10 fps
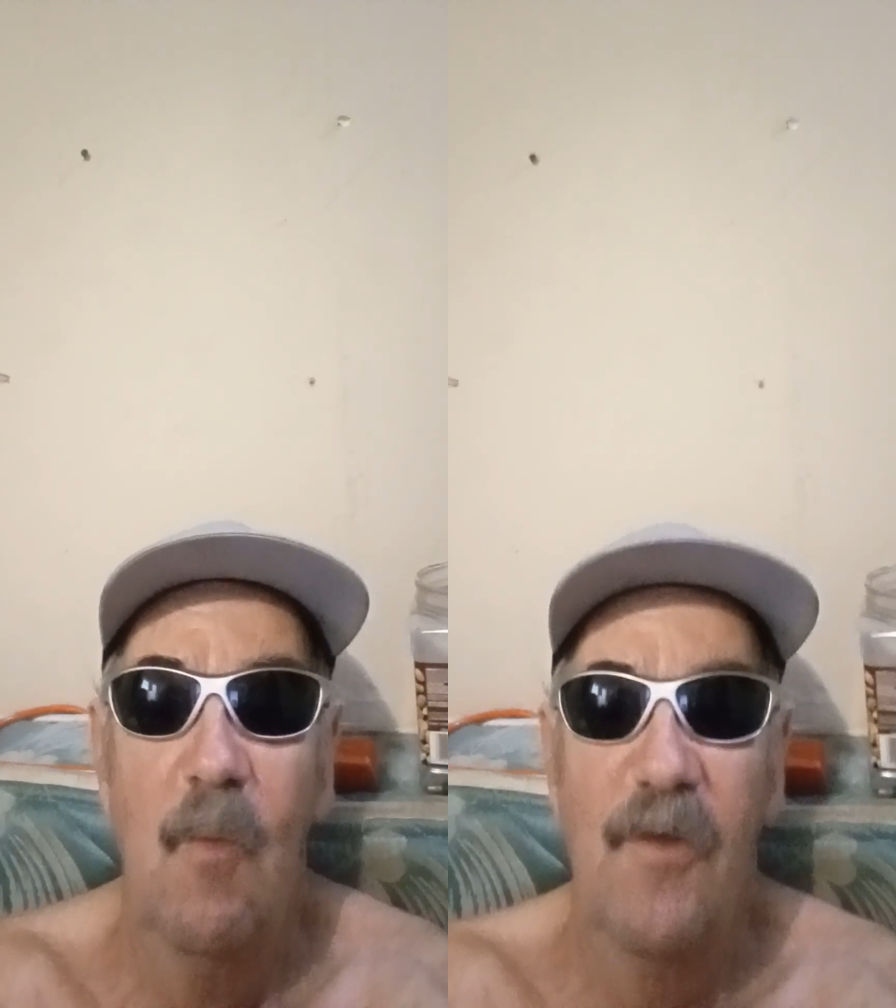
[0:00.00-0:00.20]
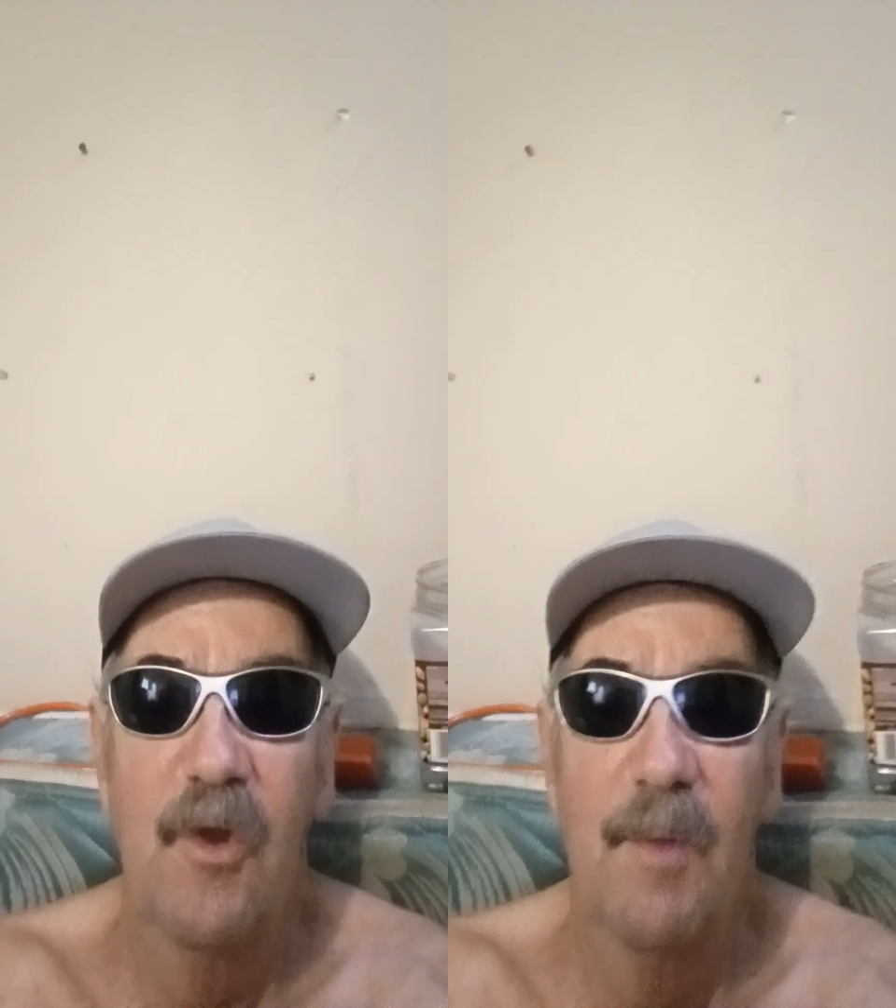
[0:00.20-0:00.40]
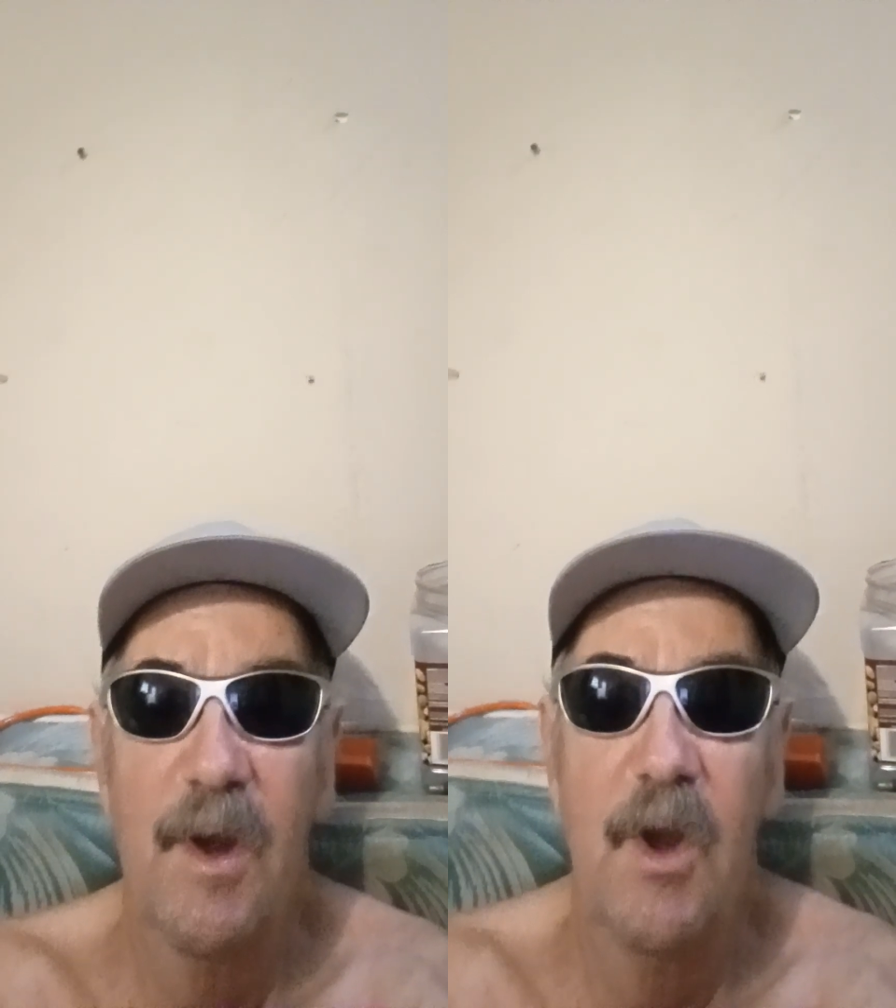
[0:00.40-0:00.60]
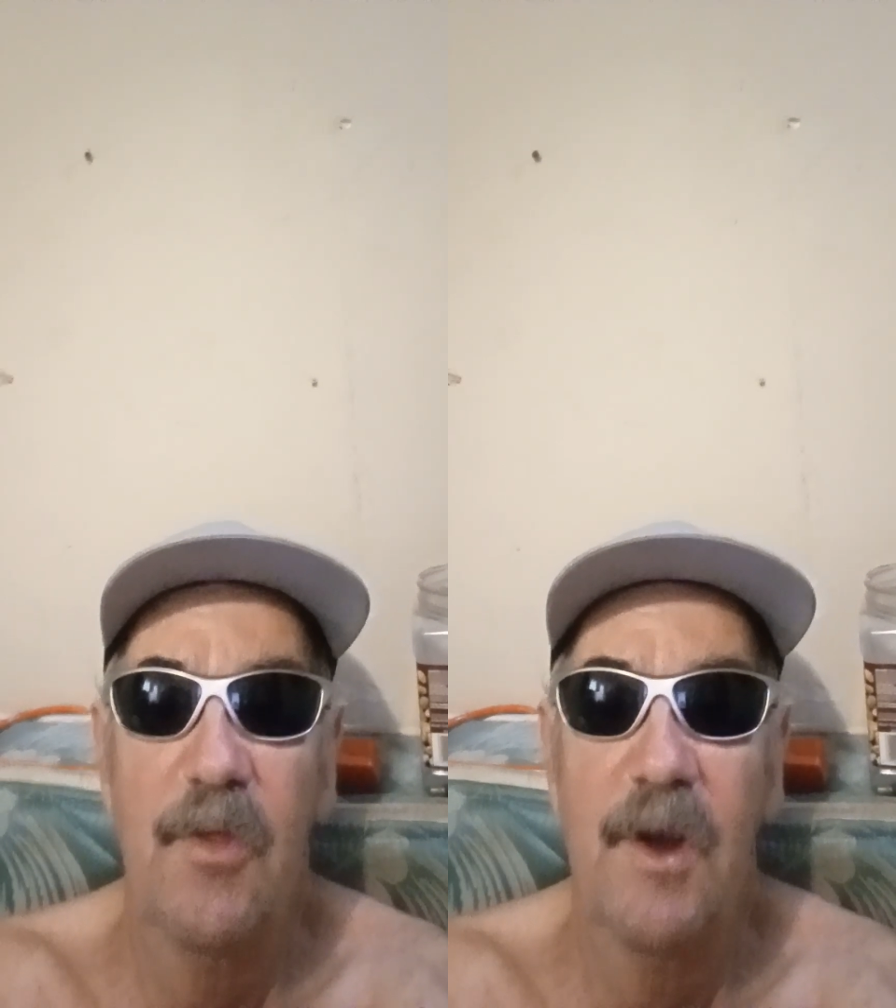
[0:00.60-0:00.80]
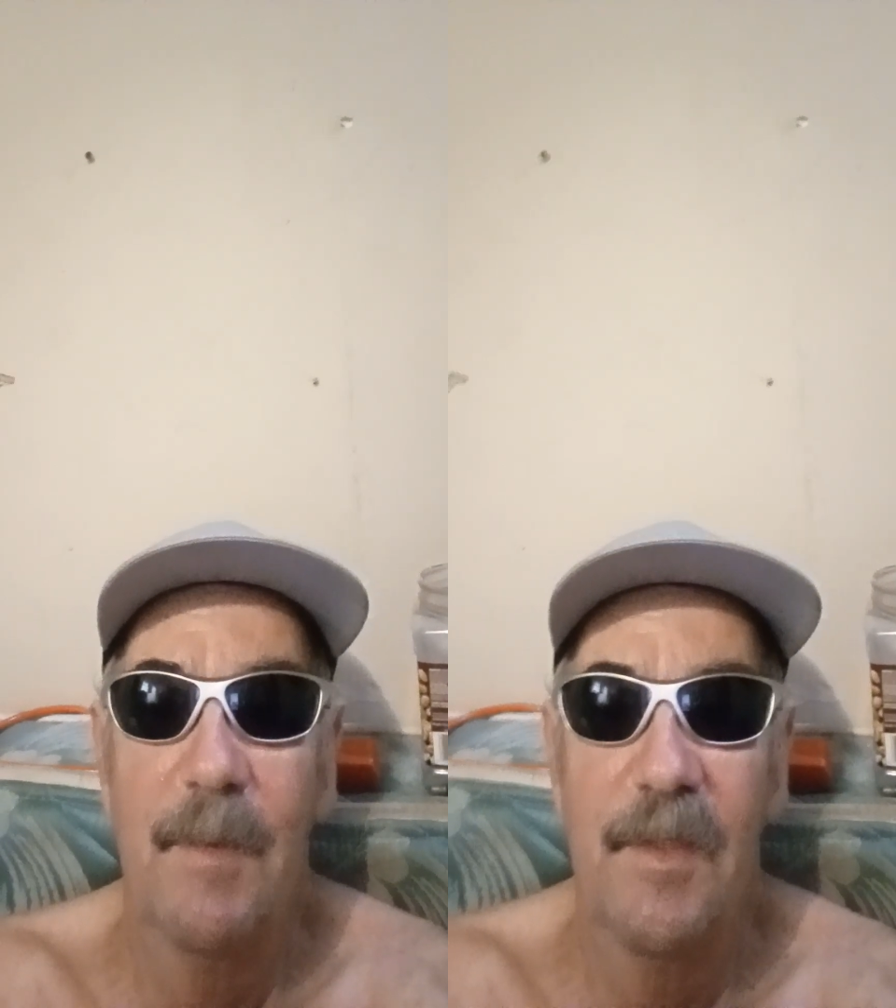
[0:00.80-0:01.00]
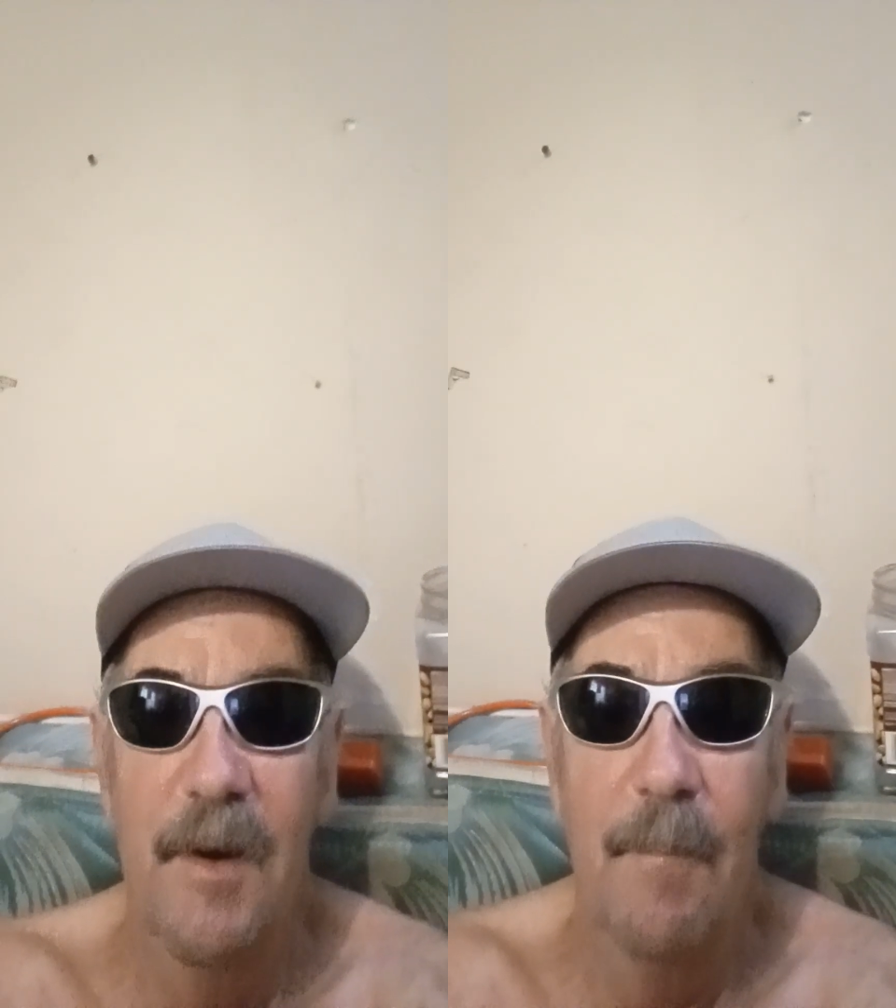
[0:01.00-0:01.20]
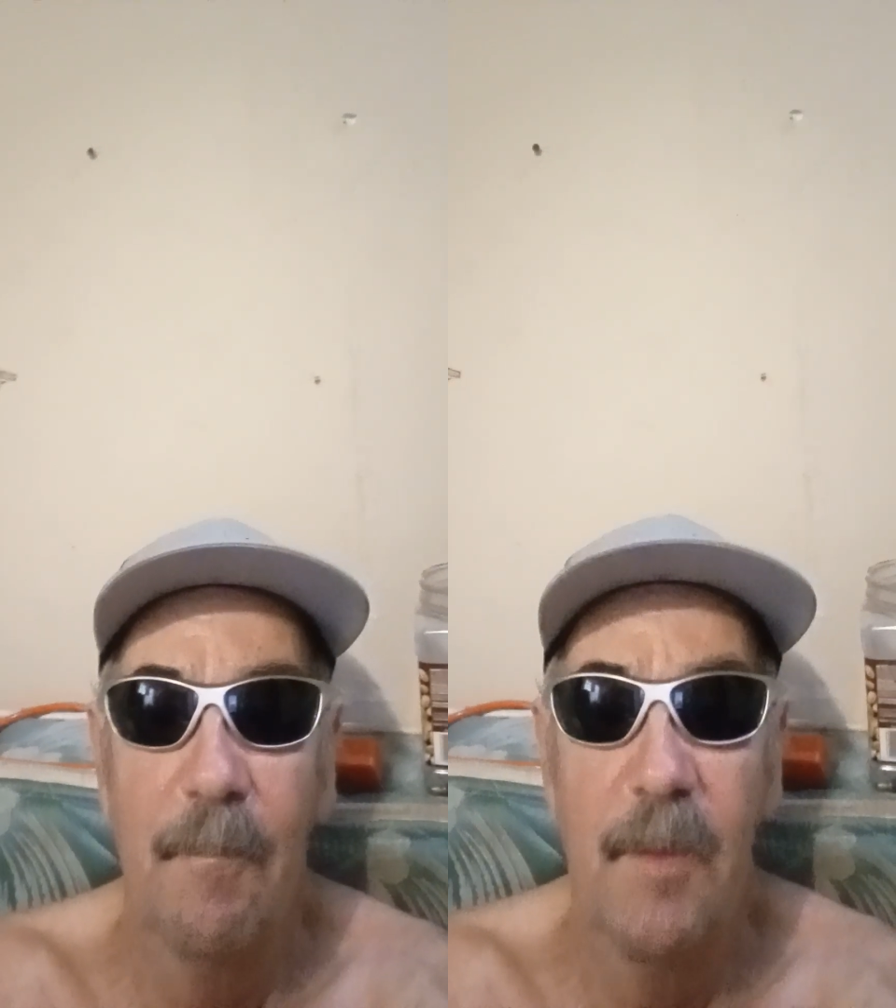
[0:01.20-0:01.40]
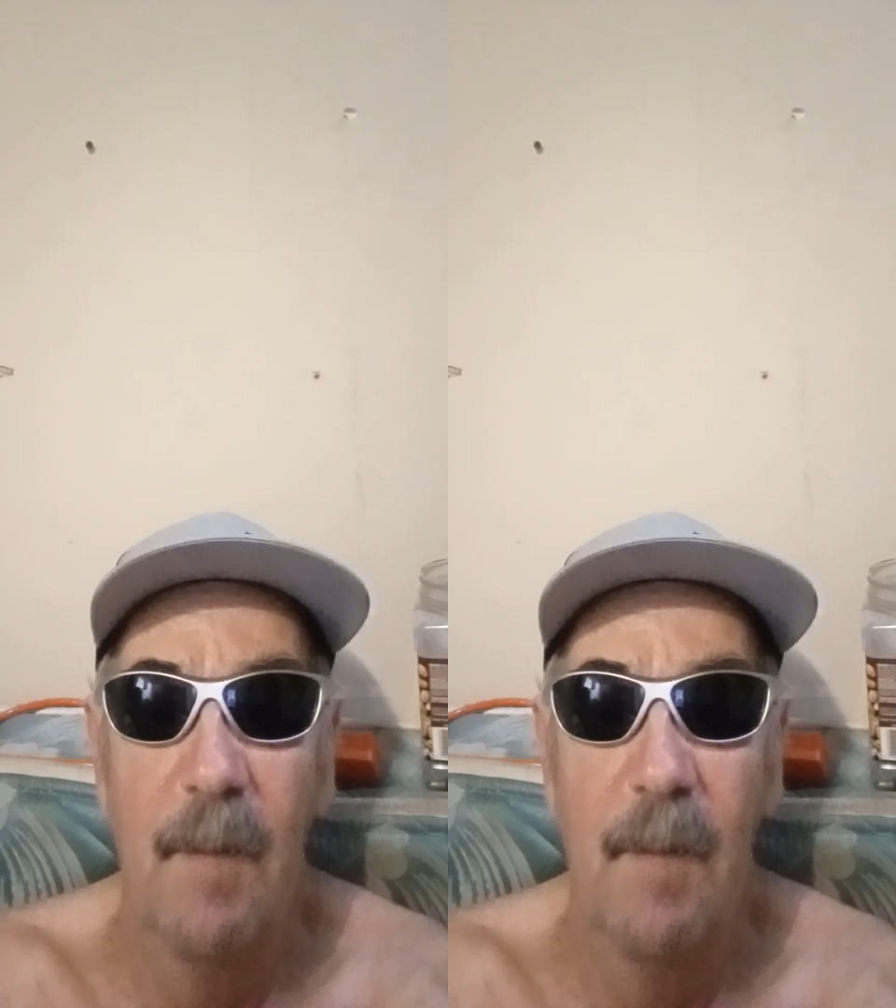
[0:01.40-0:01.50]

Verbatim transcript: watch a little bit of news, and I'm, then I'm,